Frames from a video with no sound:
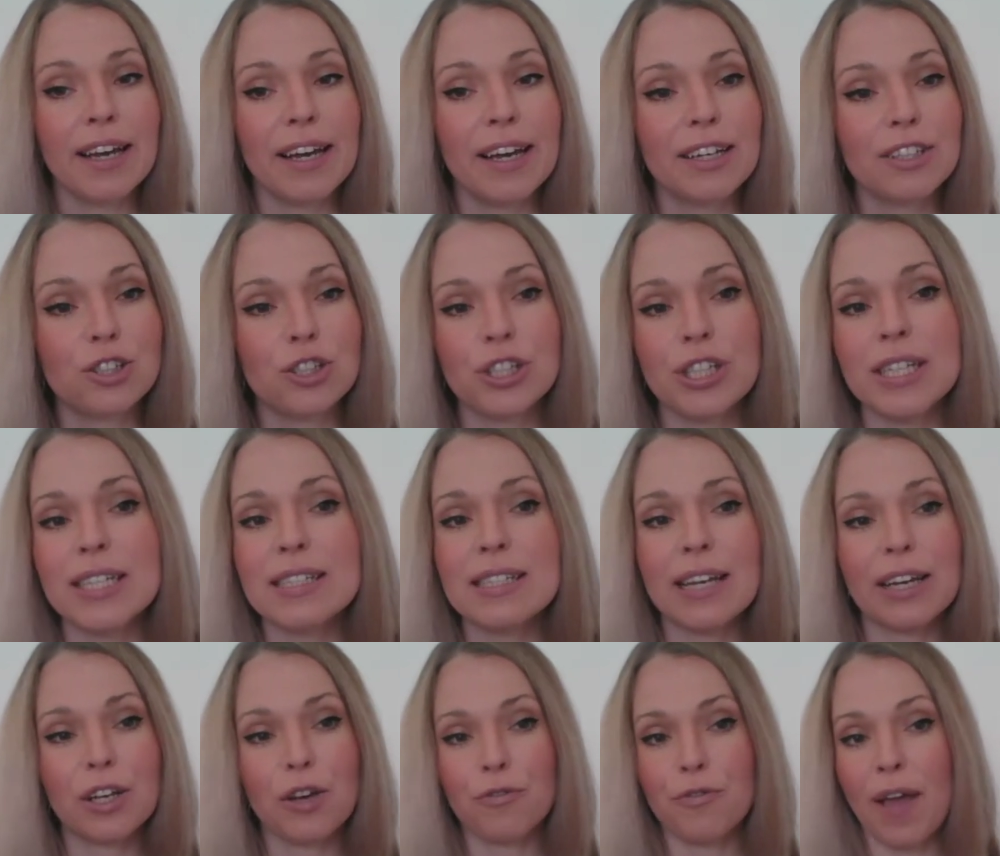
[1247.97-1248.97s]
she's
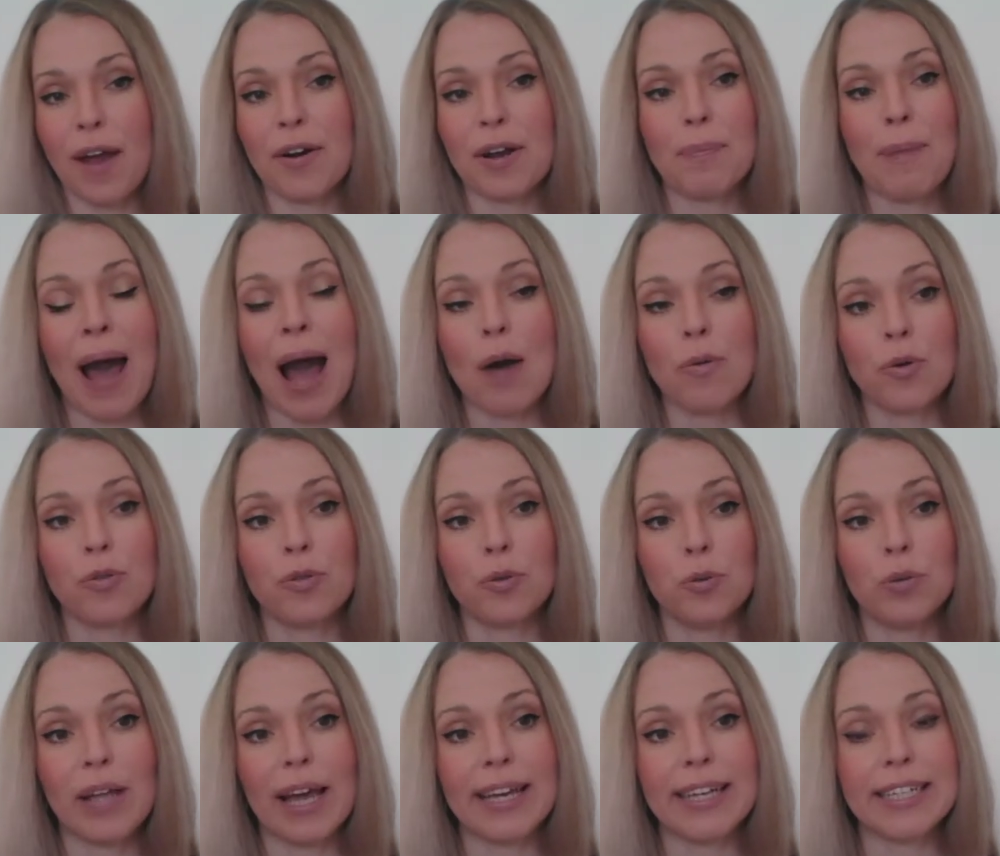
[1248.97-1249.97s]
like a very
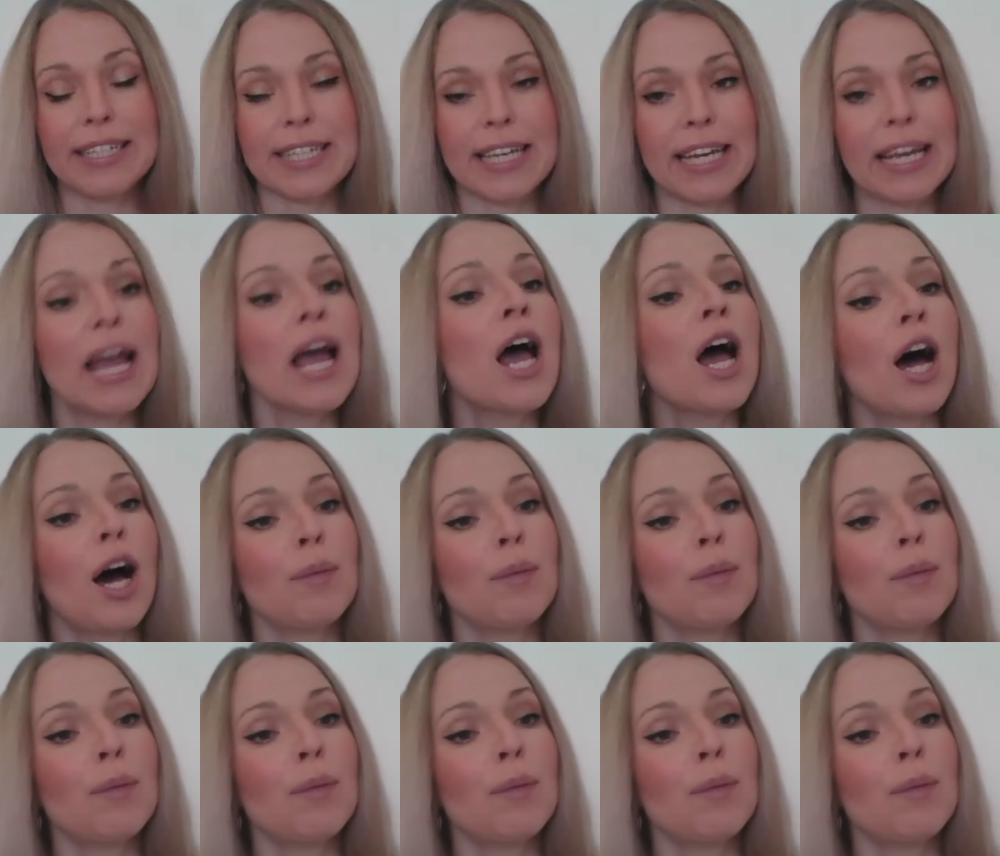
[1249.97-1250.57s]
powerful lady.